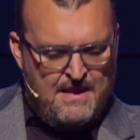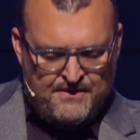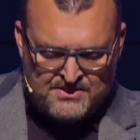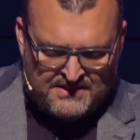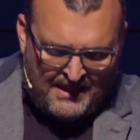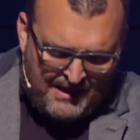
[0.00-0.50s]

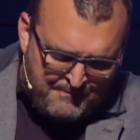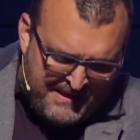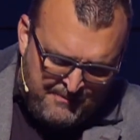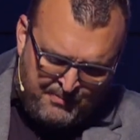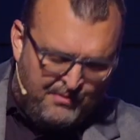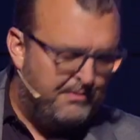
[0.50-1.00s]
There's a lot of
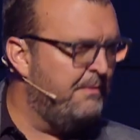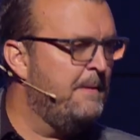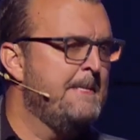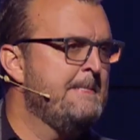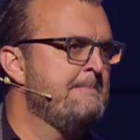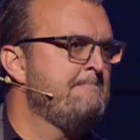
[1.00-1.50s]
people
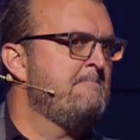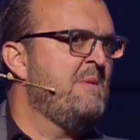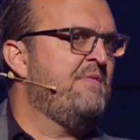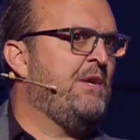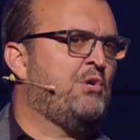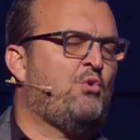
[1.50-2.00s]

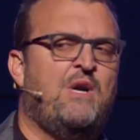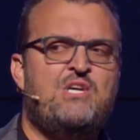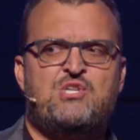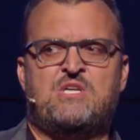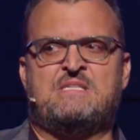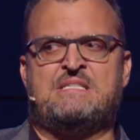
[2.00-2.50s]
that are
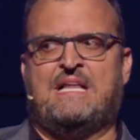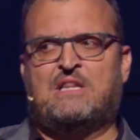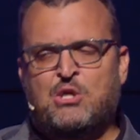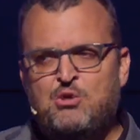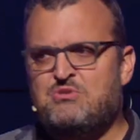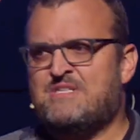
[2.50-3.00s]
Christians that
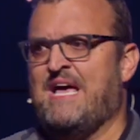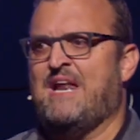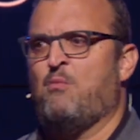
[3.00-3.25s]
lose that,